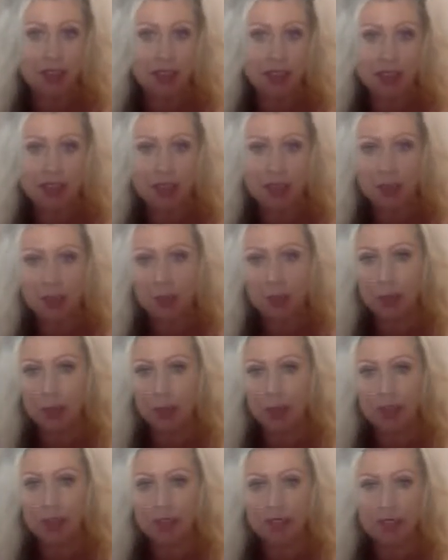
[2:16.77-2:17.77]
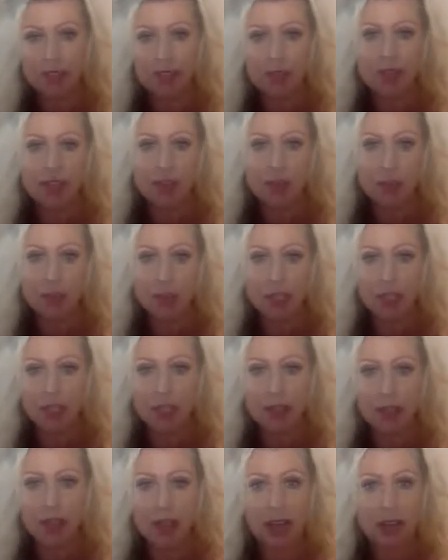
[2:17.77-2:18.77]
Number one. They want to know
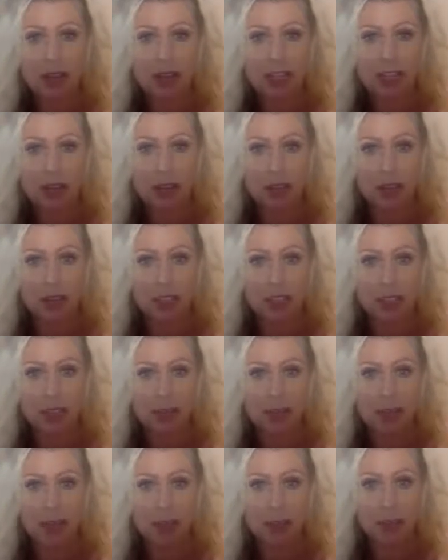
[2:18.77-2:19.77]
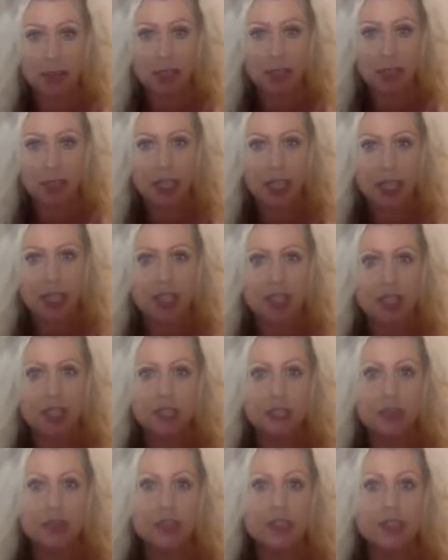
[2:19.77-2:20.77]
how they can make you happy. So if
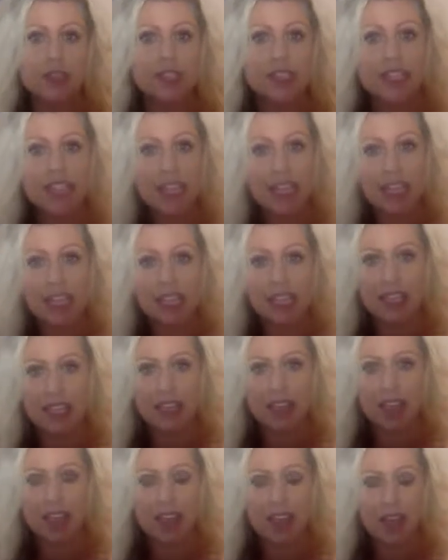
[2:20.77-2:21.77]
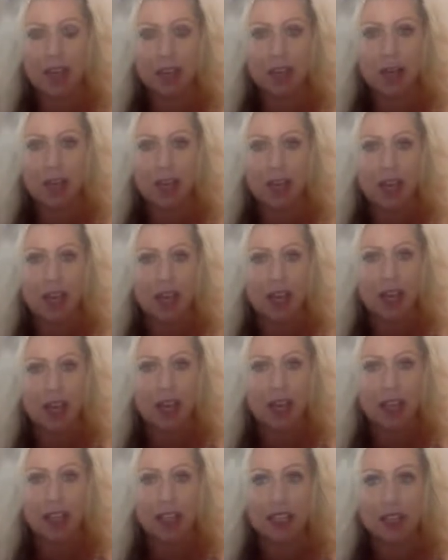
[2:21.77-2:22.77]
you're dating them,
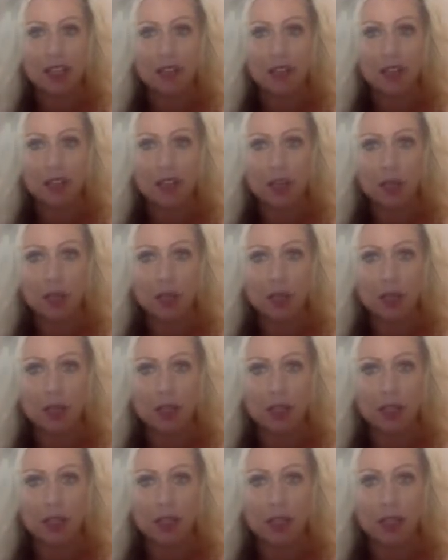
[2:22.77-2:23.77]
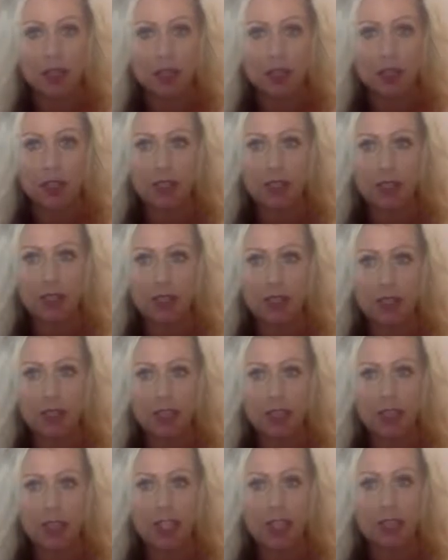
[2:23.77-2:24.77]
if you're
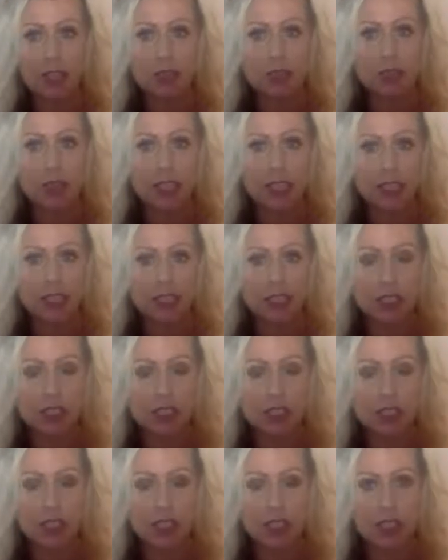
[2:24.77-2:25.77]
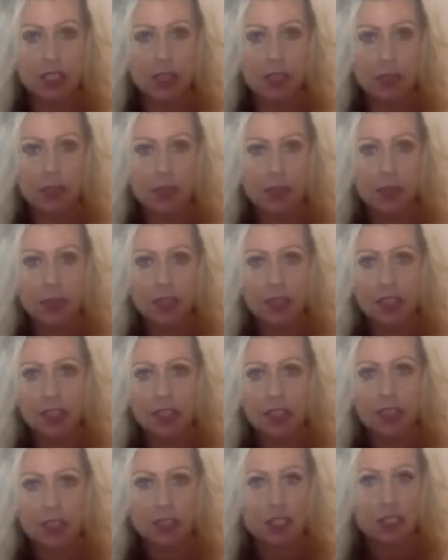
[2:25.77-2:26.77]
in a relationship,
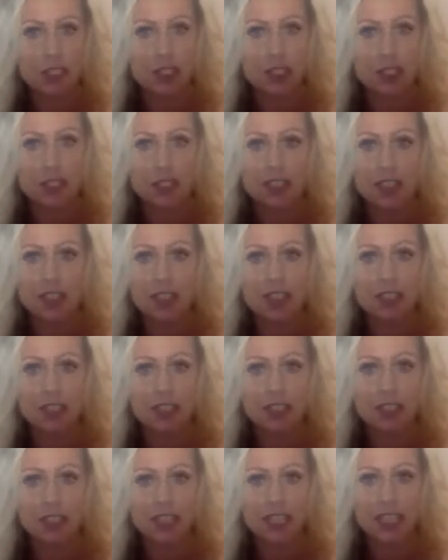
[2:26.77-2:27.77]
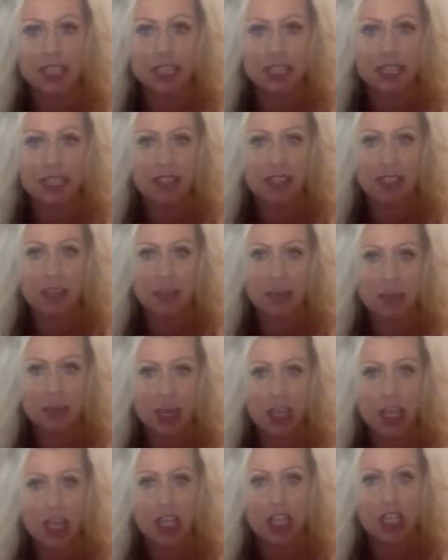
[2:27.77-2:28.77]
let's just say you're dating them,
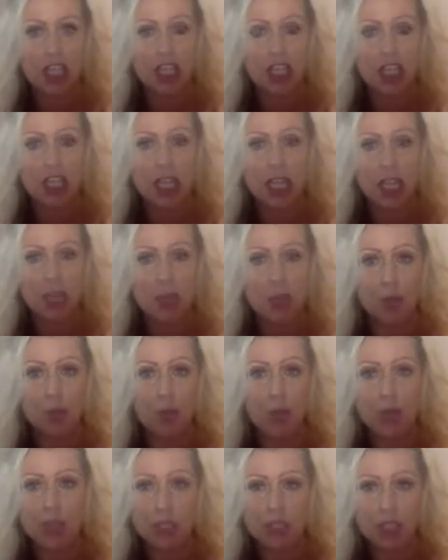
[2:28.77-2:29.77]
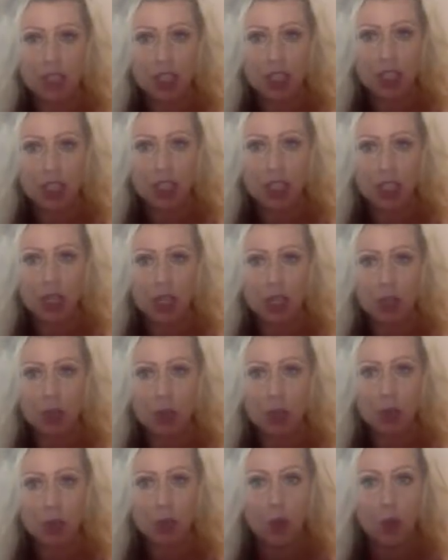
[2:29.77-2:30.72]
they want to know